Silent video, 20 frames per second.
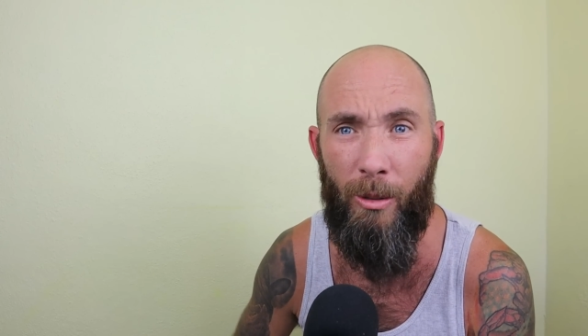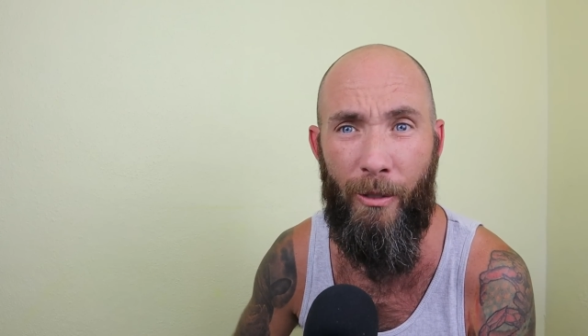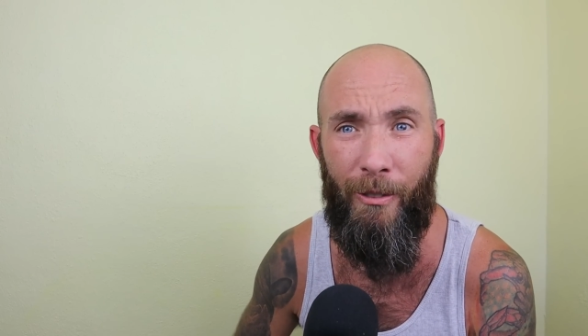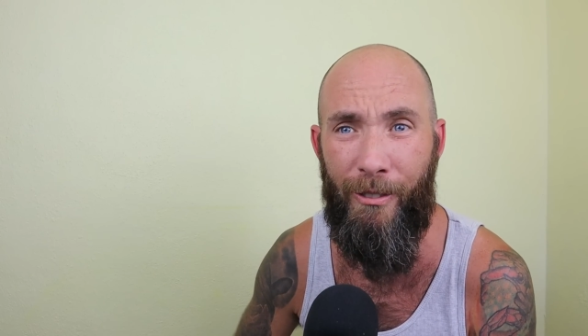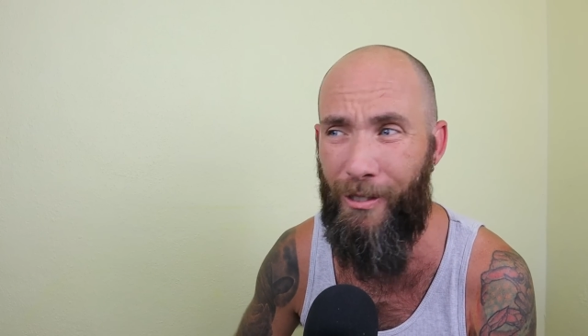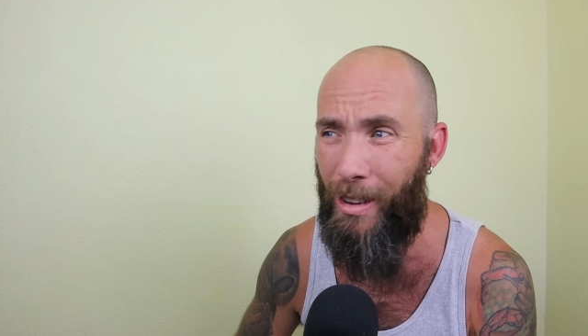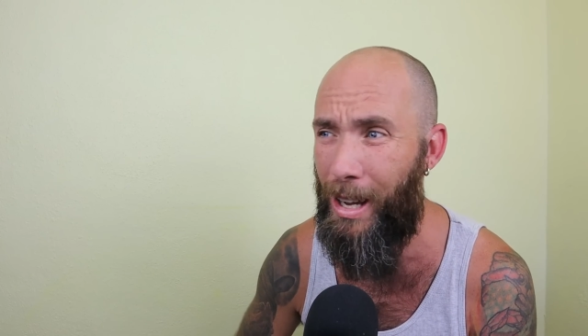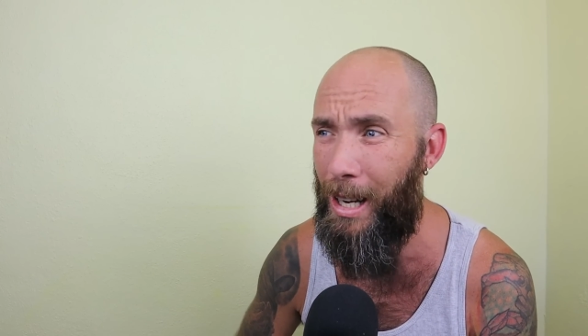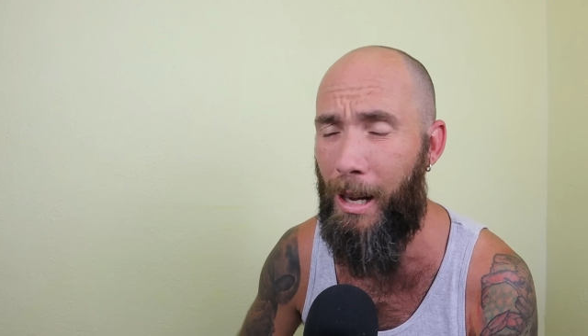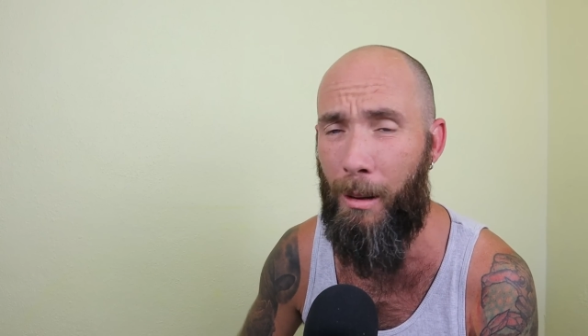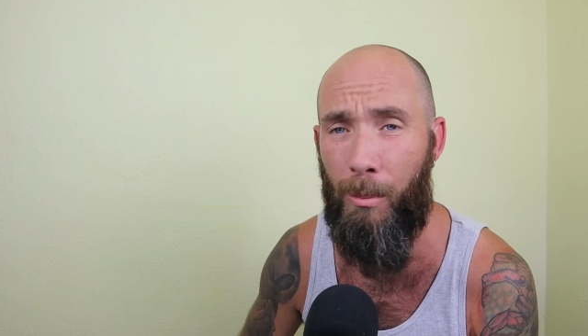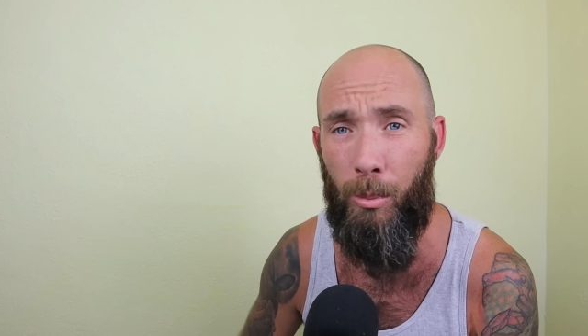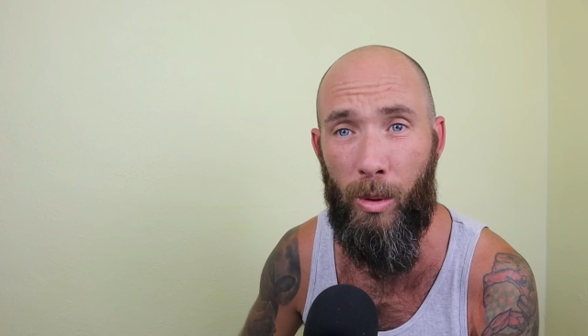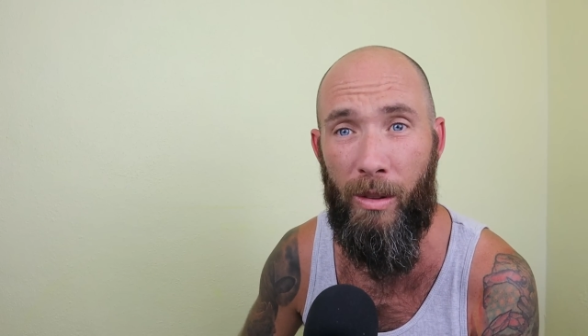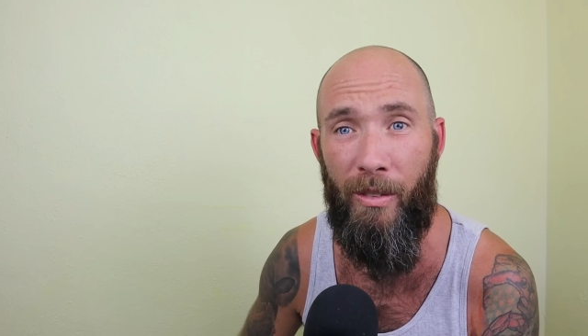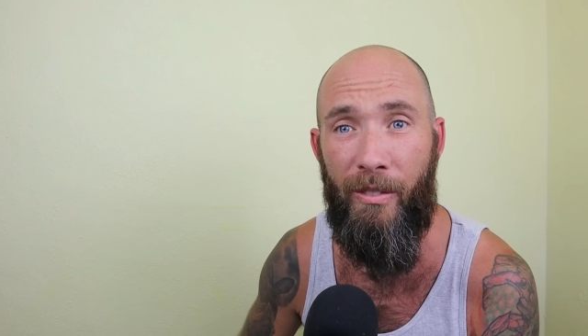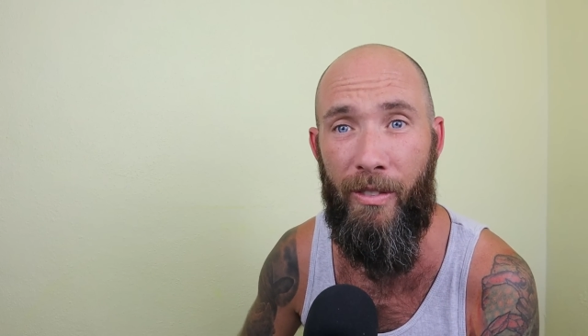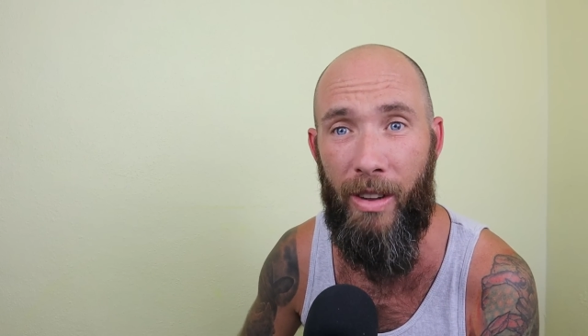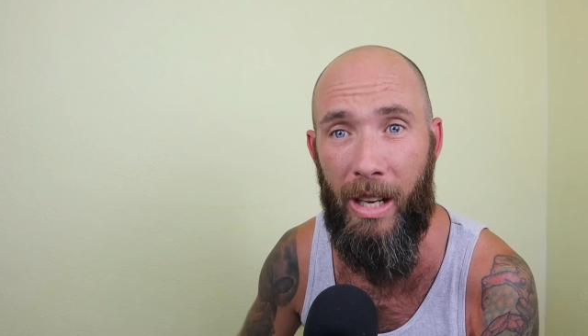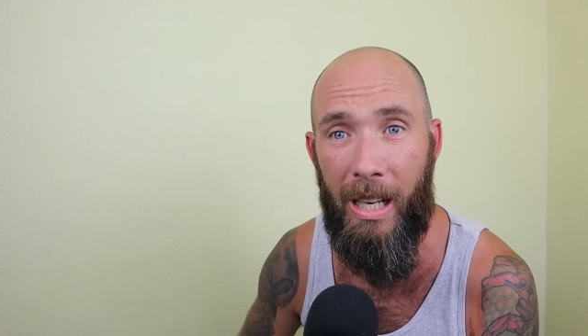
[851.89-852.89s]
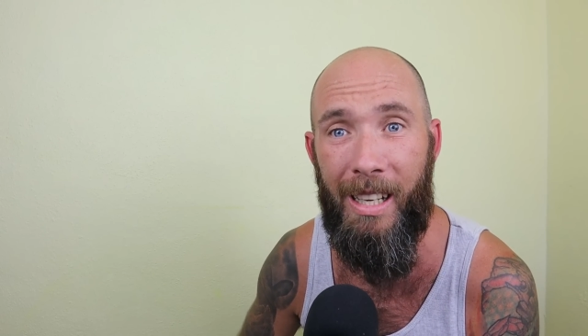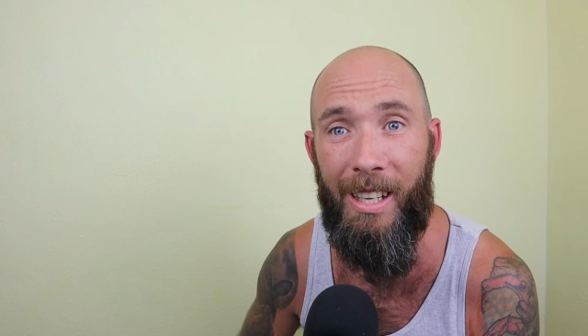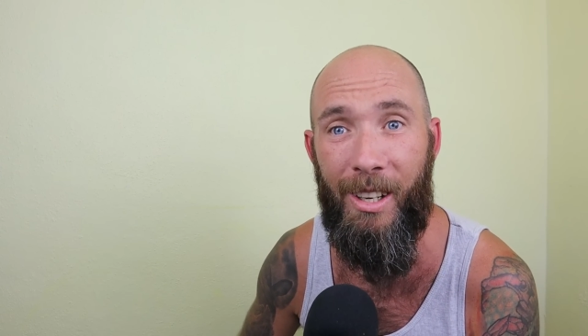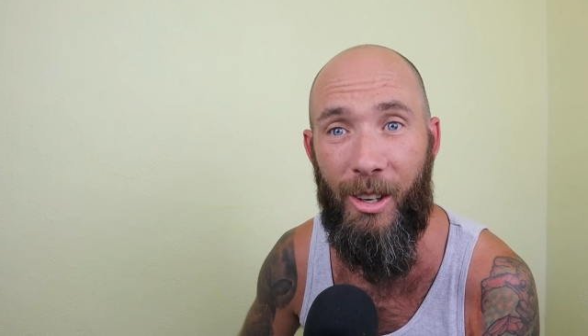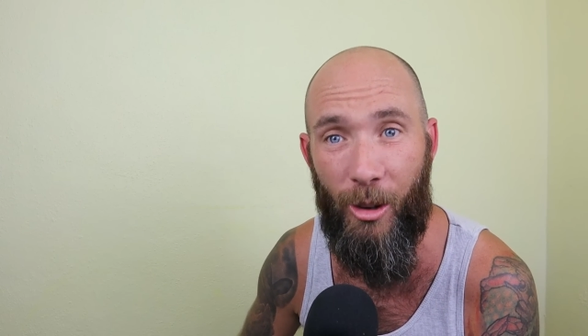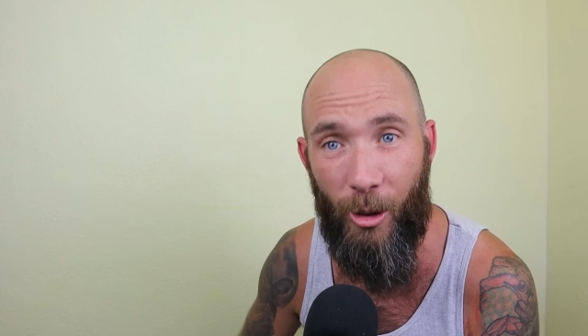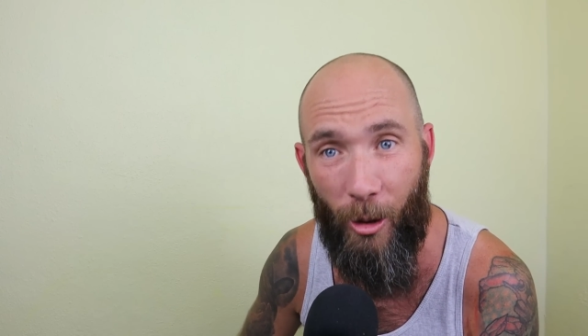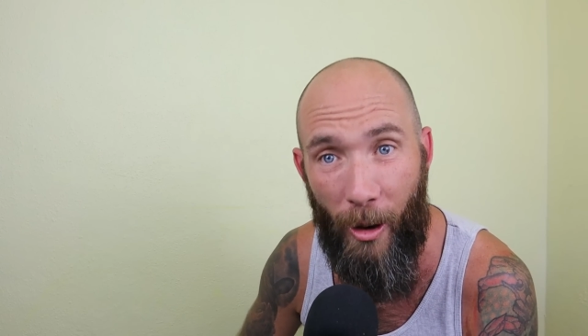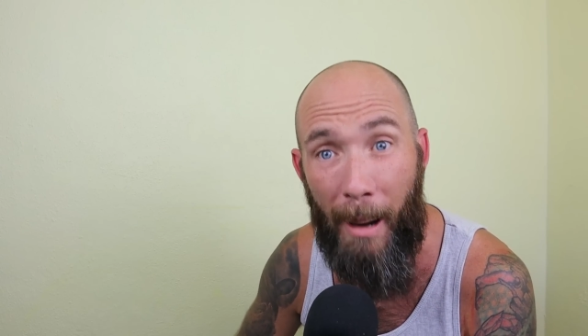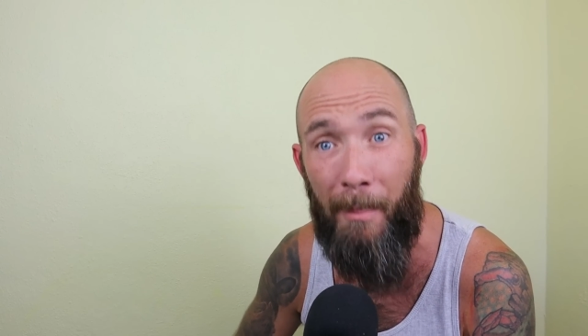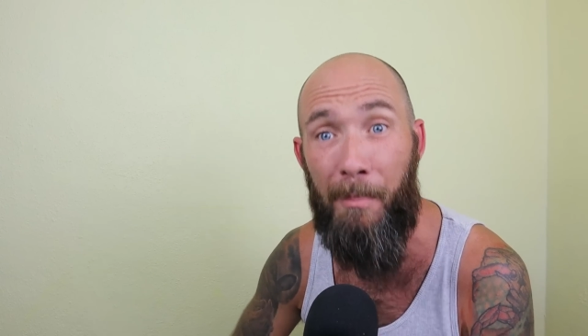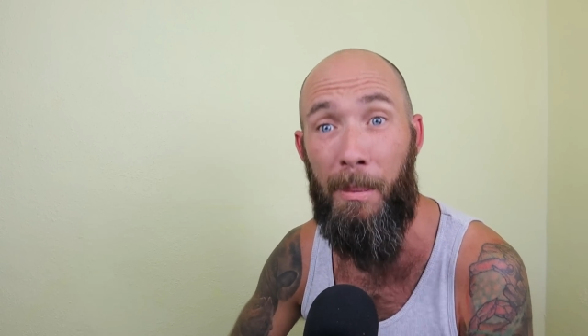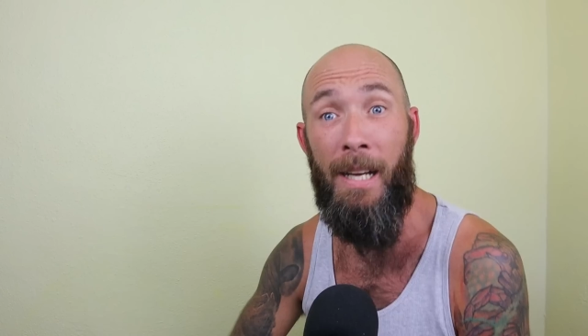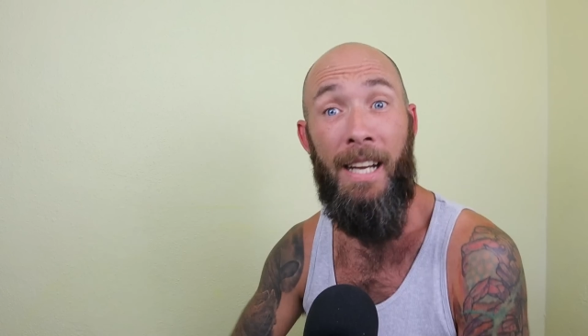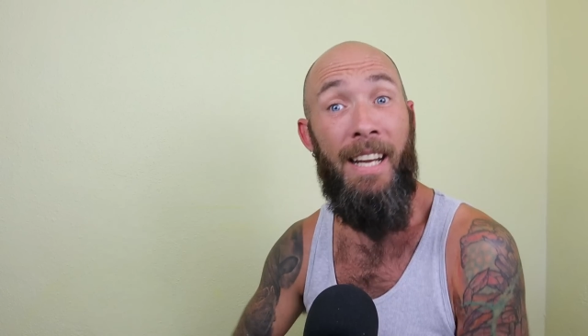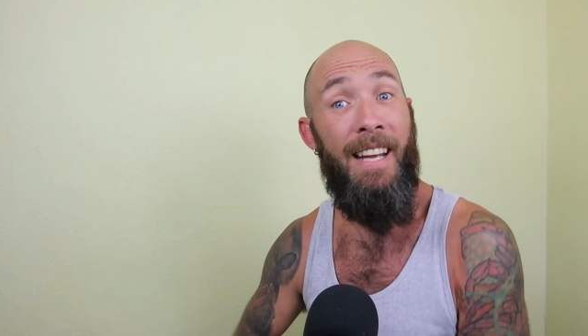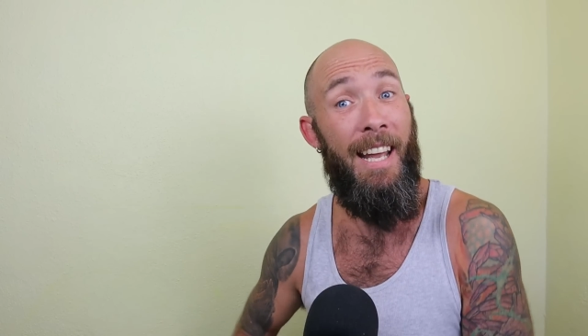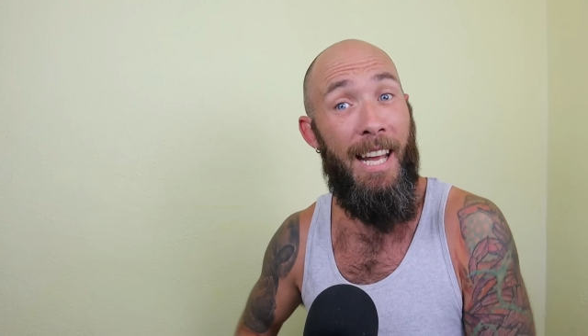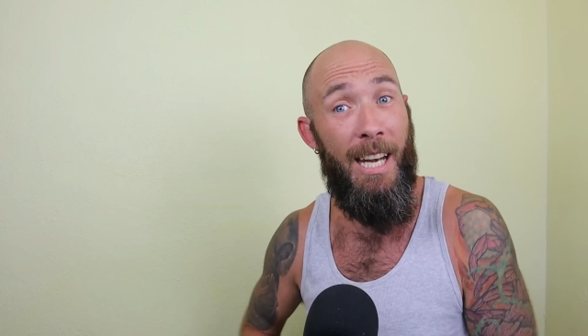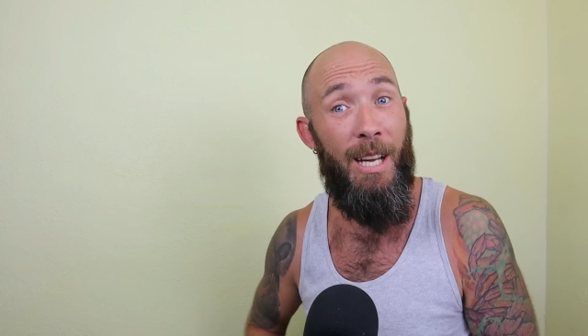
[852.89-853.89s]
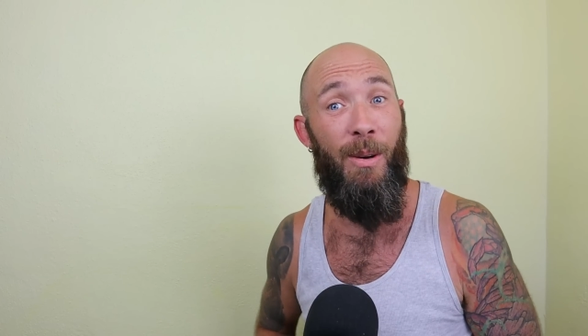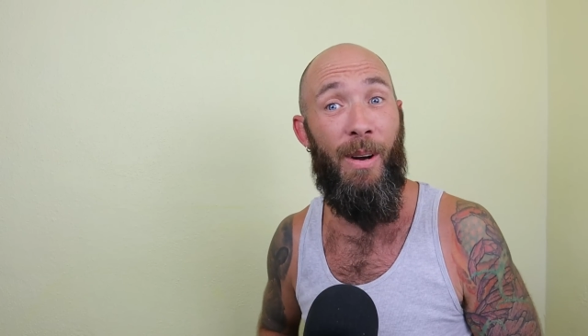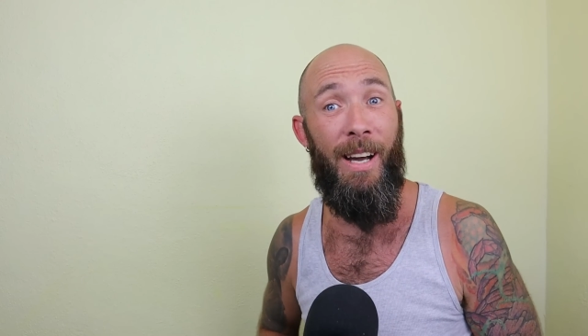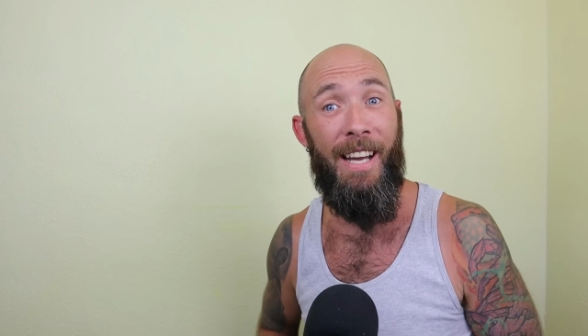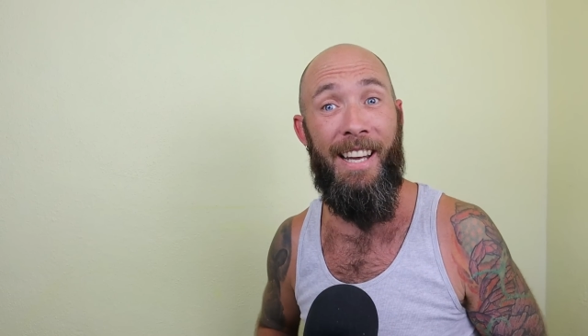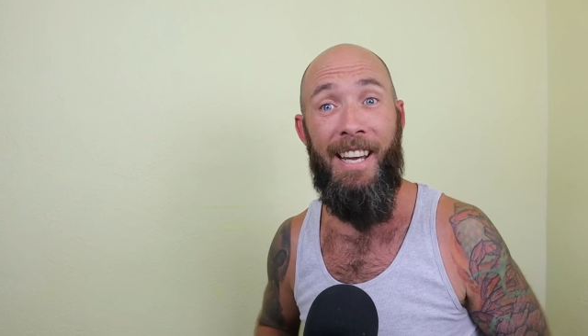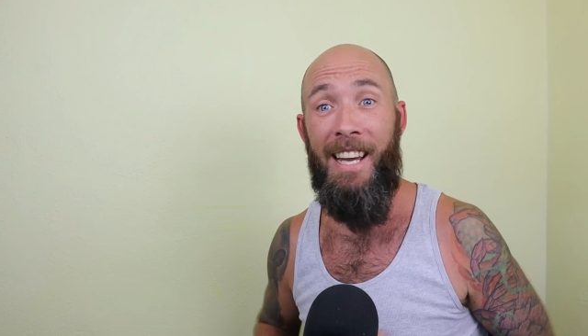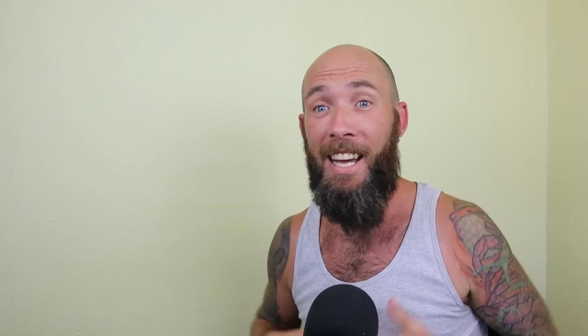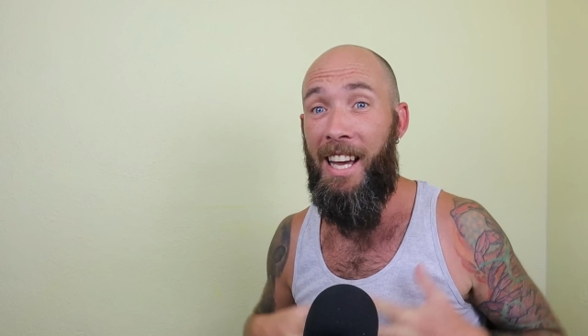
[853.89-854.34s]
fed up with feeling crap. Anyway,